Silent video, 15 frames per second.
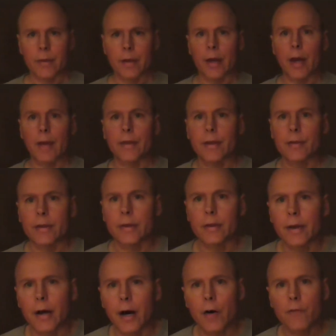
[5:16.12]
I think that
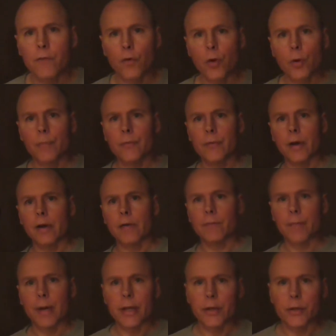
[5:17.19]
all forms of
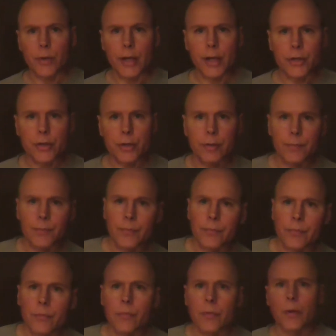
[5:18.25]
penetration,
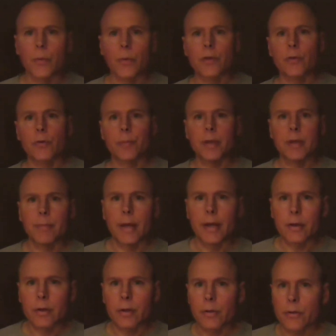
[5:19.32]
whether it be
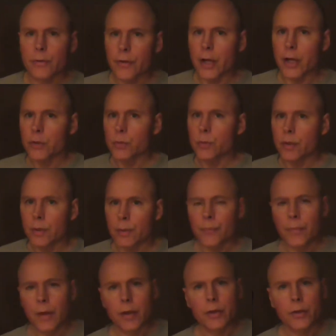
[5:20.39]
medical or sexual,
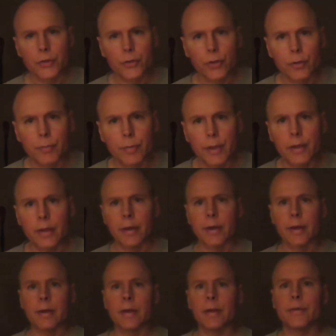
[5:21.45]
should be
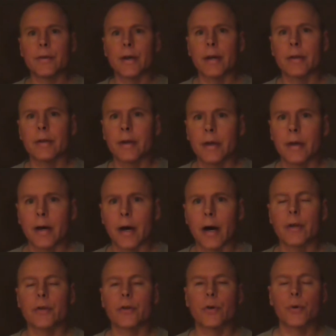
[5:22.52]
done
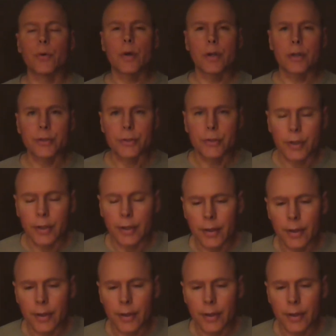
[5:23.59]
uncoerced.